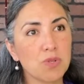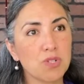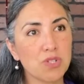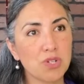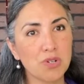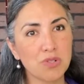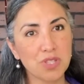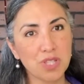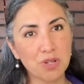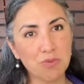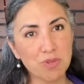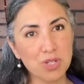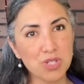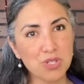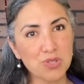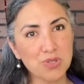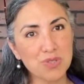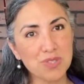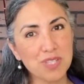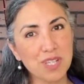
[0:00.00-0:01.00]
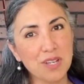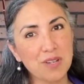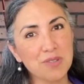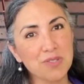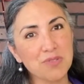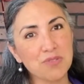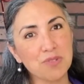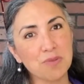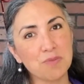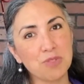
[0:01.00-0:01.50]
which are the original
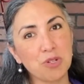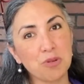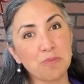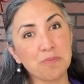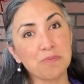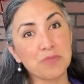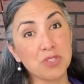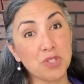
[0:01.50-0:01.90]
cells from your